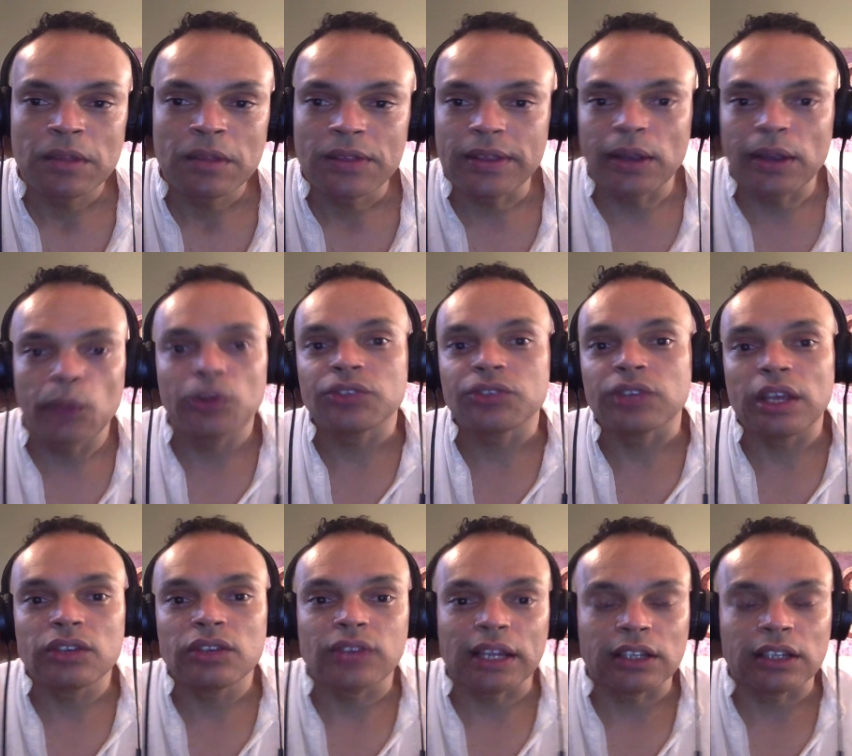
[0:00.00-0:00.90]
there was
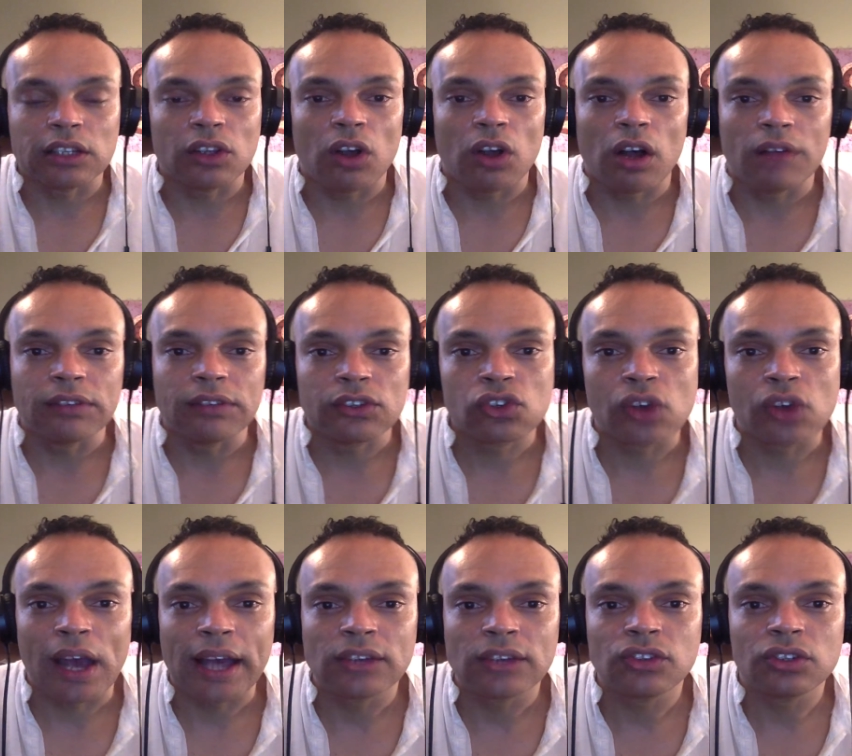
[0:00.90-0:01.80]
things like the law of
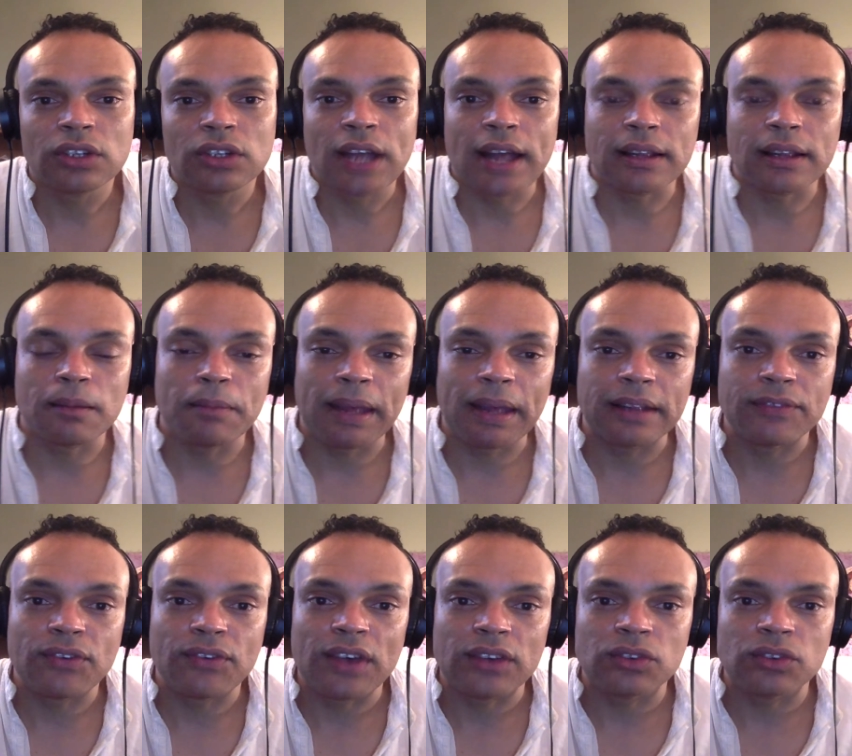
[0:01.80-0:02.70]
attraction, how to
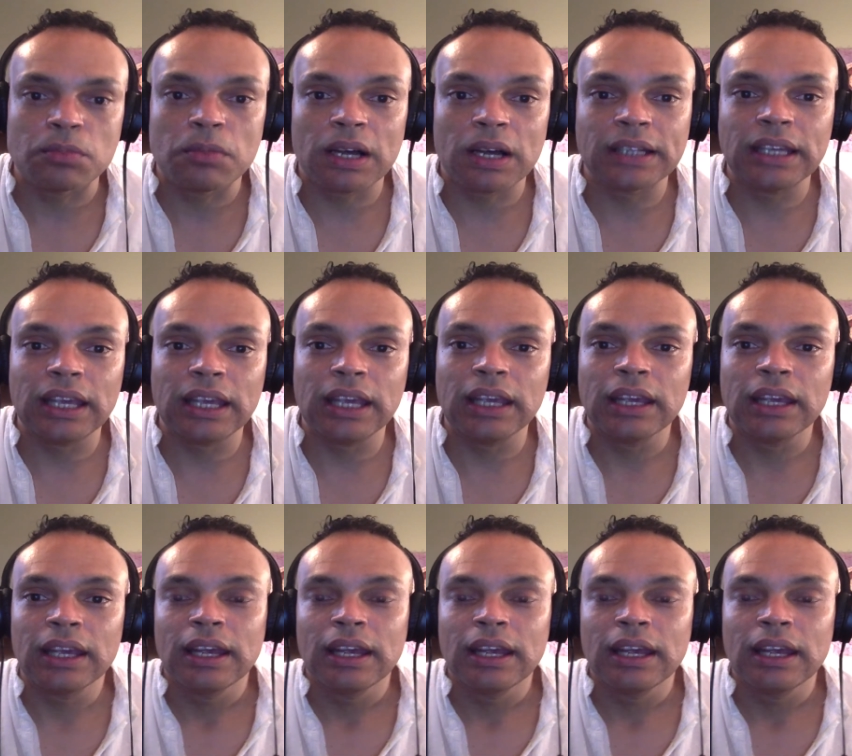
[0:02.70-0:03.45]
manifest money,